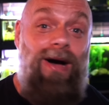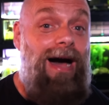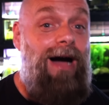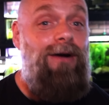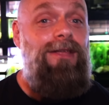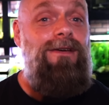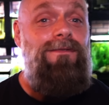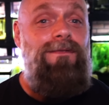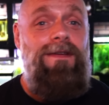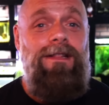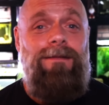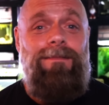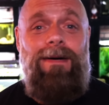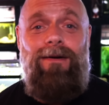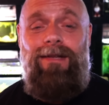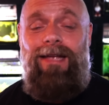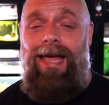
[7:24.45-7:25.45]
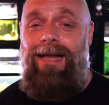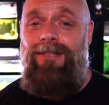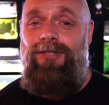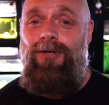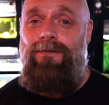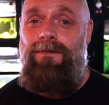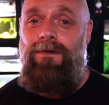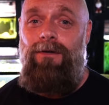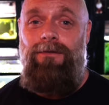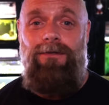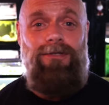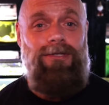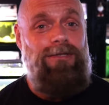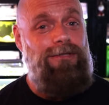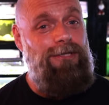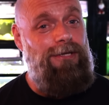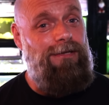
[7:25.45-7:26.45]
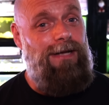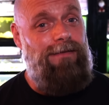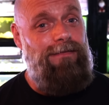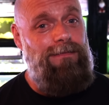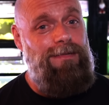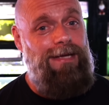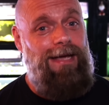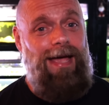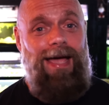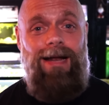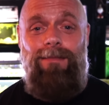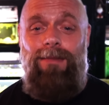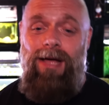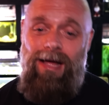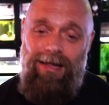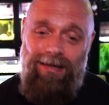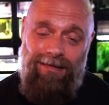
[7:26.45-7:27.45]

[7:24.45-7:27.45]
How do you feel about canister filters? Do you love them? Do you hate them?